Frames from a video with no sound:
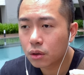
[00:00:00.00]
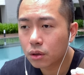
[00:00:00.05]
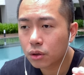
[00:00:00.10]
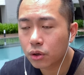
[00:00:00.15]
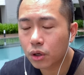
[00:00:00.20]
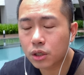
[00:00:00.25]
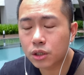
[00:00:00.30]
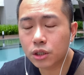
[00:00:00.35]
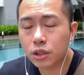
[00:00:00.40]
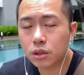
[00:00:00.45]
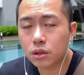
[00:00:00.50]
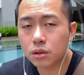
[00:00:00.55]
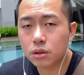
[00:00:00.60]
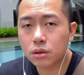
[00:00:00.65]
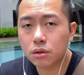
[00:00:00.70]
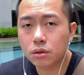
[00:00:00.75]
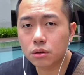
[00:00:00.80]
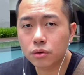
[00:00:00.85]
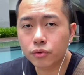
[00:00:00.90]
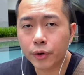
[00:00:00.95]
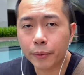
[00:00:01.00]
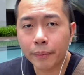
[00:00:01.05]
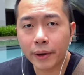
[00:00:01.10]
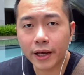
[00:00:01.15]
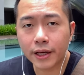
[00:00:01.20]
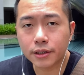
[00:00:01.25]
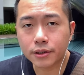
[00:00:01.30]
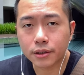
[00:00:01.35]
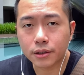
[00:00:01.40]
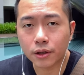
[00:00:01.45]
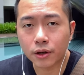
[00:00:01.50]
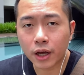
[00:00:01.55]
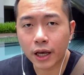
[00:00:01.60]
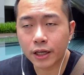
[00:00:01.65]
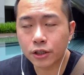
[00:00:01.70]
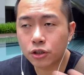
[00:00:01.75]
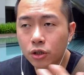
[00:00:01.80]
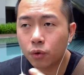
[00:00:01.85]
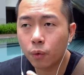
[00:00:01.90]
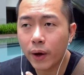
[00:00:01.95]
you're just replaced, okay?
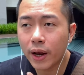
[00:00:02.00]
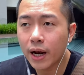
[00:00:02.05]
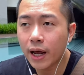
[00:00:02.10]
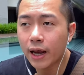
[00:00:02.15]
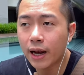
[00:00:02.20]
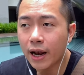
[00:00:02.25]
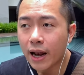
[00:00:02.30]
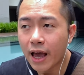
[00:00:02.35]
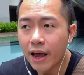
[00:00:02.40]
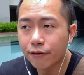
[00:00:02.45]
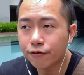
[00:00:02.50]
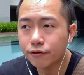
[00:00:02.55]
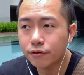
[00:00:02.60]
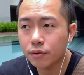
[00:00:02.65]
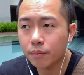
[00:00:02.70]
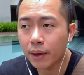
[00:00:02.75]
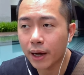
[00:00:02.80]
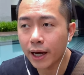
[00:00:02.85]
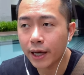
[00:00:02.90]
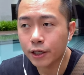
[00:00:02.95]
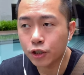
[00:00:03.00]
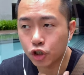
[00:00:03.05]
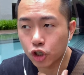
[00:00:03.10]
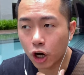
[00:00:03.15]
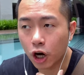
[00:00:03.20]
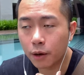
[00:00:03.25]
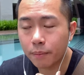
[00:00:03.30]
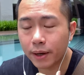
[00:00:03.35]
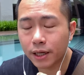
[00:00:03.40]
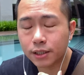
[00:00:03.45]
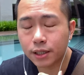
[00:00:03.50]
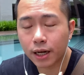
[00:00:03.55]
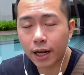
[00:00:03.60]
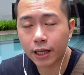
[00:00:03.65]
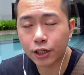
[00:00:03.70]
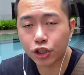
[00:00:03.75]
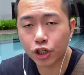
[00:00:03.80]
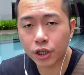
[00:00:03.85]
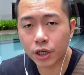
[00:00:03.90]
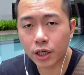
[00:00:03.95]
So when I left my job as an
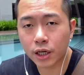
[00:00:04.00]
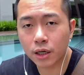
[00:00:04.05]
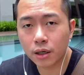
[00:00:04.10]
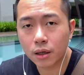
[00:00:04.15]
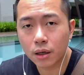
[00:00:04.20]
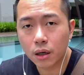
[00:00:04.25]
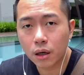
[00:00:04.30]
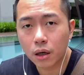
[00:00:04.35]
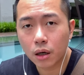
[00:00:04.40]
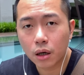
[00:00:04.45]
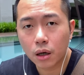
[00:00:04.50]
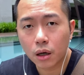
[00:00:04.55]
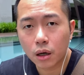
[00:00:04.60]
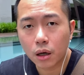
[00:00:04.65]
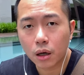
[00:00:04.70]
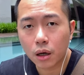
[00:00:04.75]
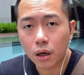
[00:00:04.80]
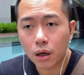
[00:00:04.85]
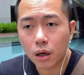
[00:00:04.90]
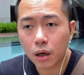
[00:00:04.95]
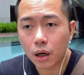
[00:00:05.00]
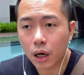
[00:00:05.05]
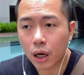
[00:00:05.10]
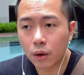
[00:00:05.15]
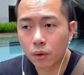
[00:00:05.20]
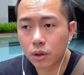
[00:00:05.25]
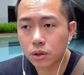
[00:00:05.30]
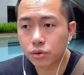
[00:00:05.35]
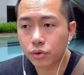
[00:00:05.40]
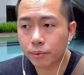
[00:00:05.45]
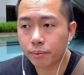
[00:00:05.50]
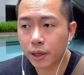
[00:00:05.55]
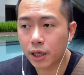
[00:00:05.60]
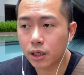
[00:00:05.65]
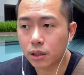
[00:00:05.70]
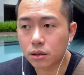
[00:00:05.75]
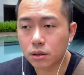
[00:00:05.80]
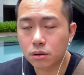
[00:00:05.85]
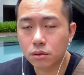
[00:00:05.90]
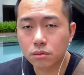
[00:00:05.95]
engineer, I was
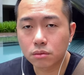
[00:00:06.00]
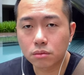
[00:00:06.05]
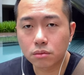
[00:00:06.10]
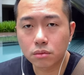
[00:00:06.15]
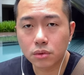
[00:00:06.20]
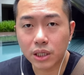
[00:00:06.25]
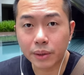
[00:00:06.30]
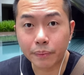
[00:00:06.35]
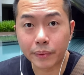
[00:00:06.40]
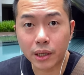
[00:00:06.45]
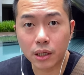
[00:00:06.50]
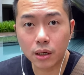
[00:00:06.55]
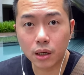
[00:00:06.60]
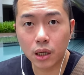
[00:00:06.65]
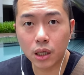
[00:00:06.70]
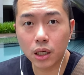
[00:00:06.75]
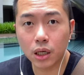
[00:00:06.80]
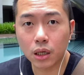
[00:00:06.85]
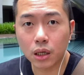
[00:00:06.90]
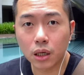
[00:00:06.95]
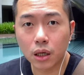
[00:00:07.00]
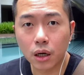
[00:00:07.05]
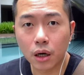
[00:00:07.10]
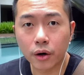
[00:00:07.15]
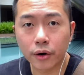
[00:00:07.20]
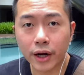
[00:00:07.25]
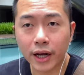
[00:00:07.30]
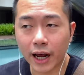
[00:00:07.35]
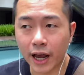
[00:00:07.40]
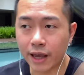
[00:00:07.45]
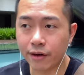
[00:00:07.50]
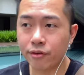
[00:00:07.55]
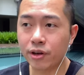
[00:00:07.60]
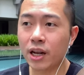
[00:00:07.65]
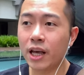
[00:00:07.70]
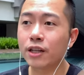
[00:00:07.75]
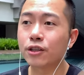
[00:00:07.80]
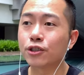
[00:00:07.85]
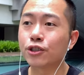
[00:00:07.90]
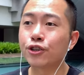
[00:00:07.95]
replaced immediately, all right? I even
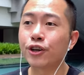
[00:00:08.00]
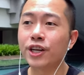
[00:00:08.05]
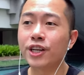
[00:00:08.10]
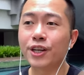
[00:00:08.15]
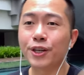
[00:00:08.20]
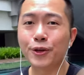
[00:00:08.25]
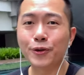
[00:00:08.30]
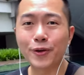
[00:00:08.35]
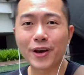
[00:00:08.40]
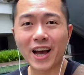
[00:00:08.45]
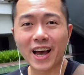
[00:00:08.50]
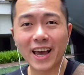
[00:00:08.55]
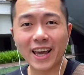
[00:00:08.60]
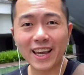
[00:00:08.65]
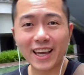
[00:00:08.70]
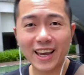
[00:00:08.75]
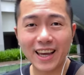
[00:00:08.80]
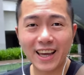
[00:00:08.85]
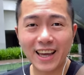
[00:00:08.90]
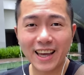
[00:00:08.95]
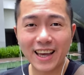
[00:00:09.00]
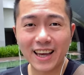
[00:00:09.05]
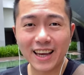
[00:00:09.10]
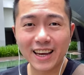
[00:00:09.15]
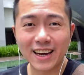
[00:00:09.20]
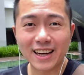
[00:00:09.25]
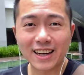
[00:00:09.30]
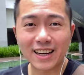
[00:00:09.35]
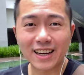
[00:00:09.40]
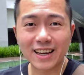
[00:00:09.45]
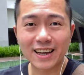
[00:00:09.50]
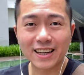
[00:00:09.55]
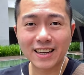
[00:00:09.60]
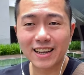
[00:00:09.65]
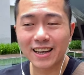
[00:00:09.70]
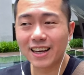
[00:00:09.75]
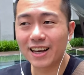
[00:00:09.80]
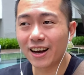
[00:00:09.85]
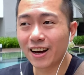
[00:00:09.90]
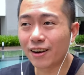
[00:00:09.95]
had to train a new guy, right?
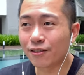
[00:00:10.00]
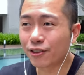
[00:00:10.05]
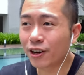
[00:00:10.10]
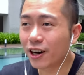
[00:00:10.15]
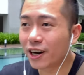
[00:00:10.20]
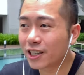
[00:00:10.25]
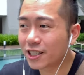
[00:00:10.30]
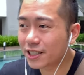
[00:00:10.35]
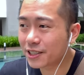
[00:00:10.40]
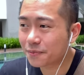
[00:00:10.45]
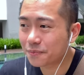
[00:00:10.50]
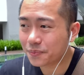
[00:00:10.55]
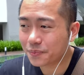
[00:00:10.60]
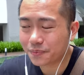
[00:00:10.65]
Of course,